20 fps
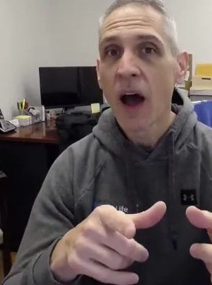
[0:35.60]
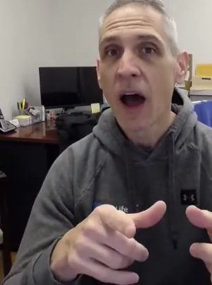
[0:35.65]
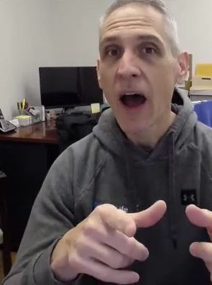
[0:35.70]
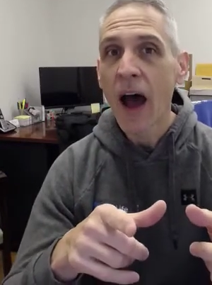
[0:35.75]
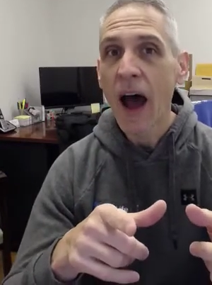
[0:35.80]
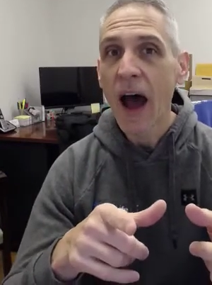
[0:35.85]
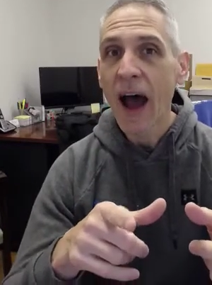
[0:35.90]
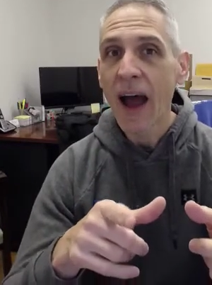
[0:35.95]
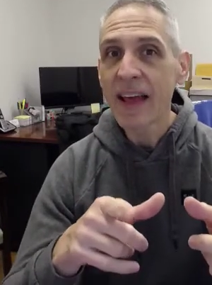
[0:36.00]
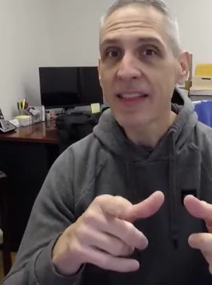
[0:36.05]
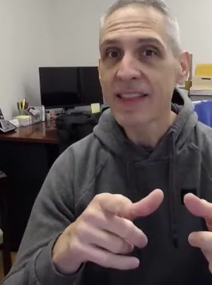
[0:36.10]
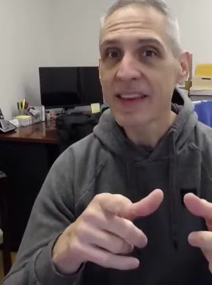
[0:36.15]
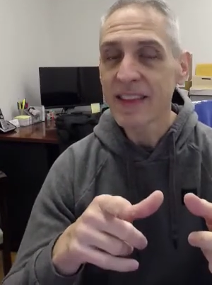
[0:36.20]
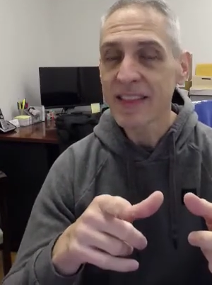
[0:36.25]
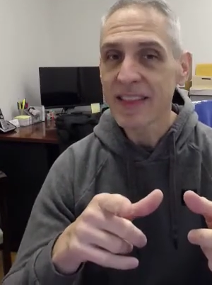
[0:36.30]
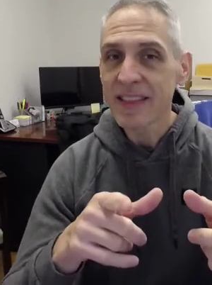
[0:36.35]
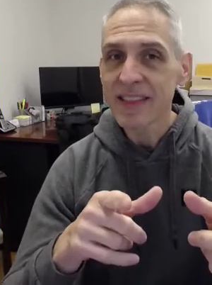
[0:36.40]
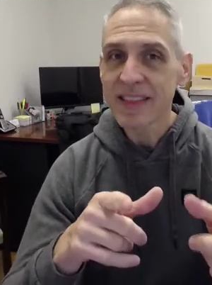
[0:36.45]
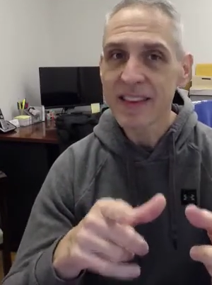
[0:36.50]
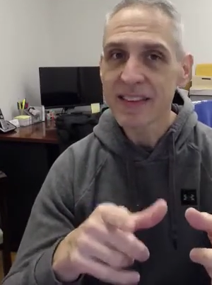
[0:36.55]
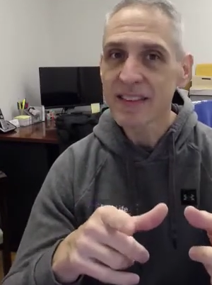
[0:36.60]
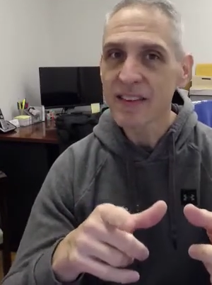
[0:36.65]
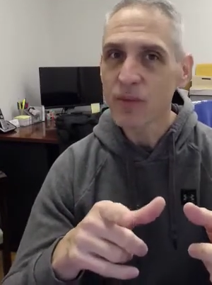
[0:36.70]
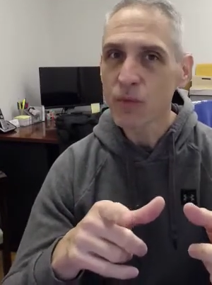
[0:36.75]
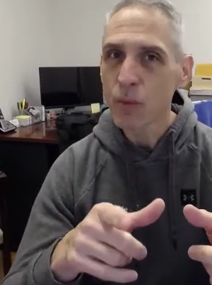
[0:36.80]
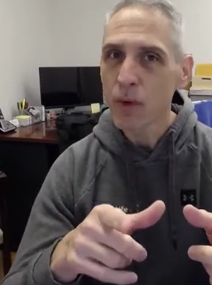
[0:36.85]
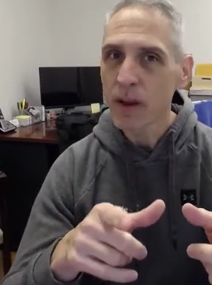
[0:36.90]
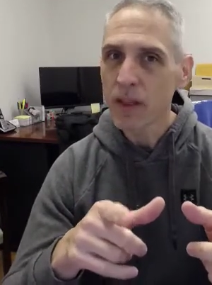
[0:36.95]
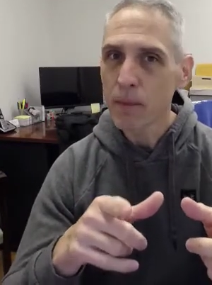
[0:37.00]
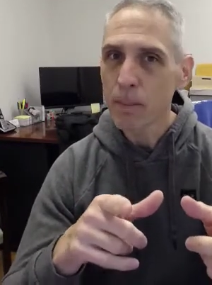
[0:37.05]
I think that this is
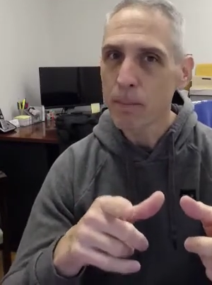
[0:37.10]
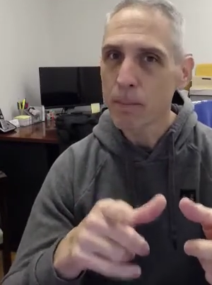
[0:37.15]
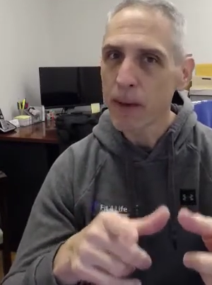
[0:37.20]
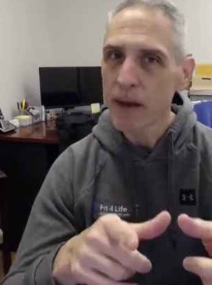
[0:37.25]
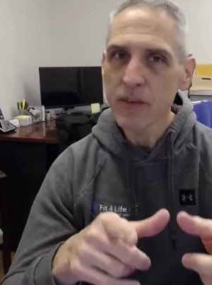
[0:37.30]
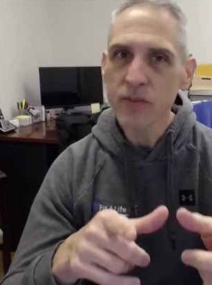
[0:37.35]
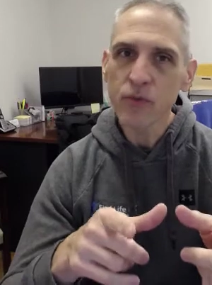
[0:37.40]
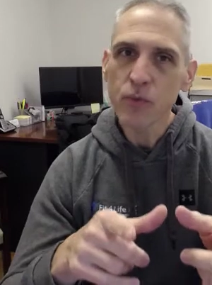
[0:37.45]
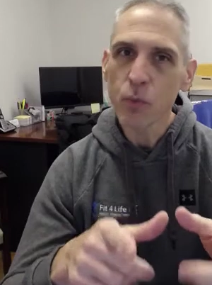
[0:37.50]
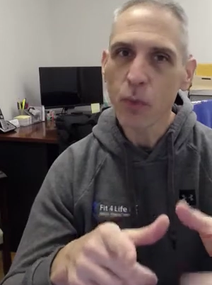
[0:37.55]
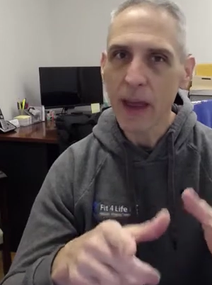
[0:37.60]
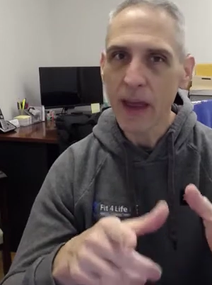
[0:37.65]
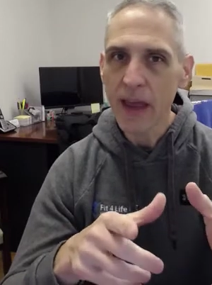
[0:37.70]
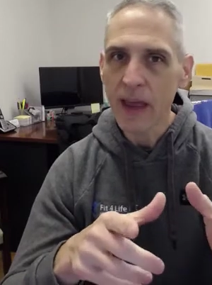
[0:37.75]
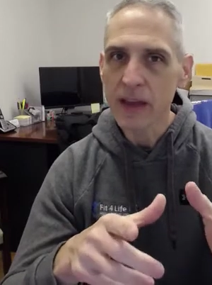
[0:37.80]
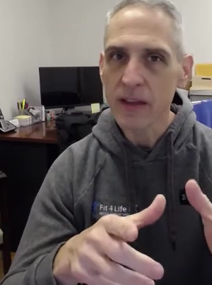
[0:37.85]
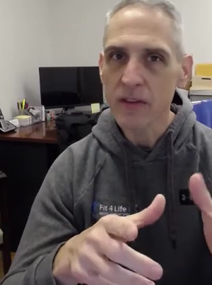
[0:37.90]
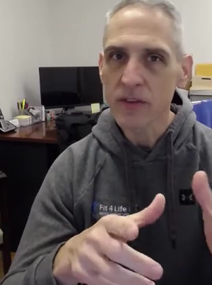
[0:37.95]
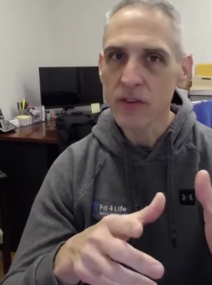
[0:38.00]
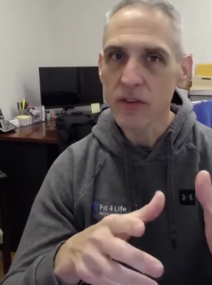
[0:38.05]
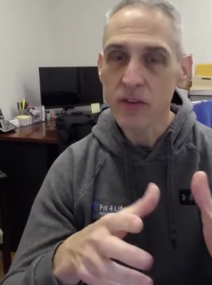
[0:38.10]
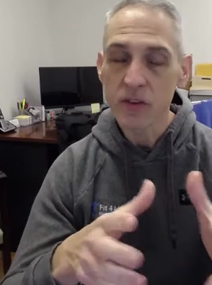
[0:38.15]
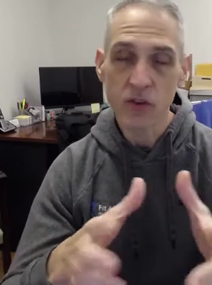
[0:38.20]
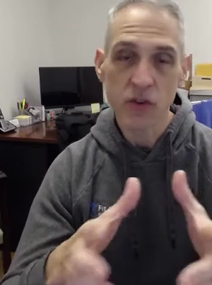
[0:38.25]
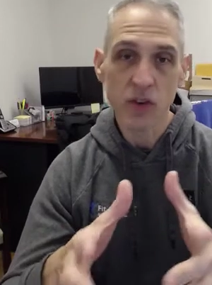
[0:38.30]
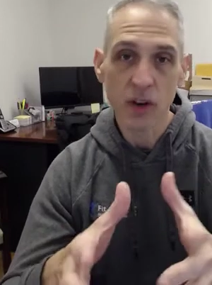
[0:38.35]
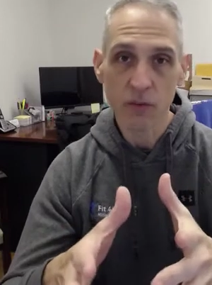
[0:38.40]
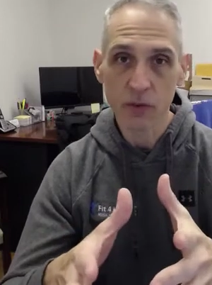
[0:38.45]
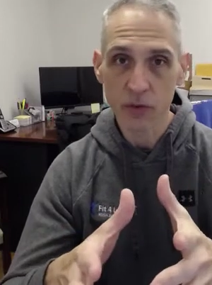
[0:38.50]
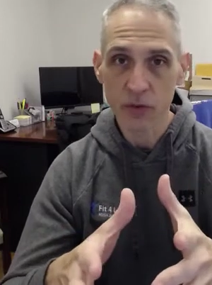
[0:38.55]
one of the best ways to
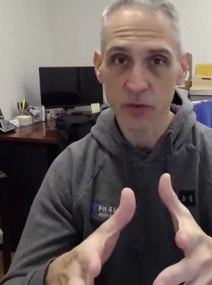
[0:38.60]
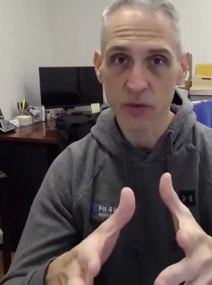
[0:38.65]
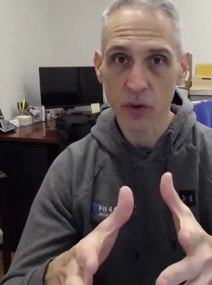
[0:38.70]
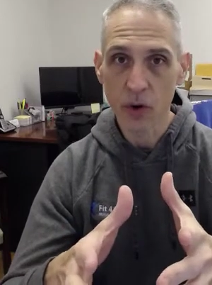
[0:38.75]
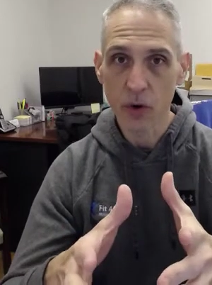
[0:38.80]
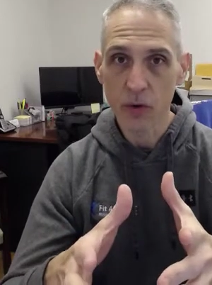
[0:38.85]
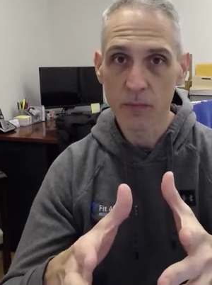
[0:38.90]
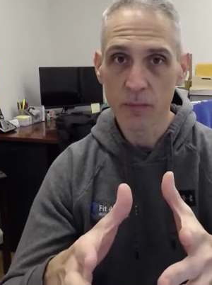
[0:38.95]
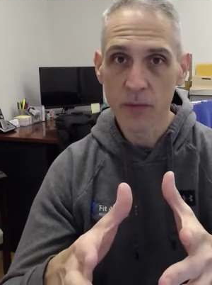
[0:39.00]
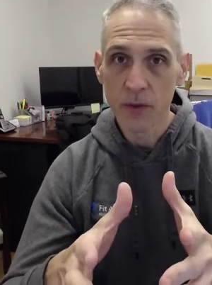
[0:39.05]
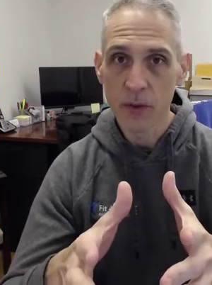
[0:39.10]
shovel snow.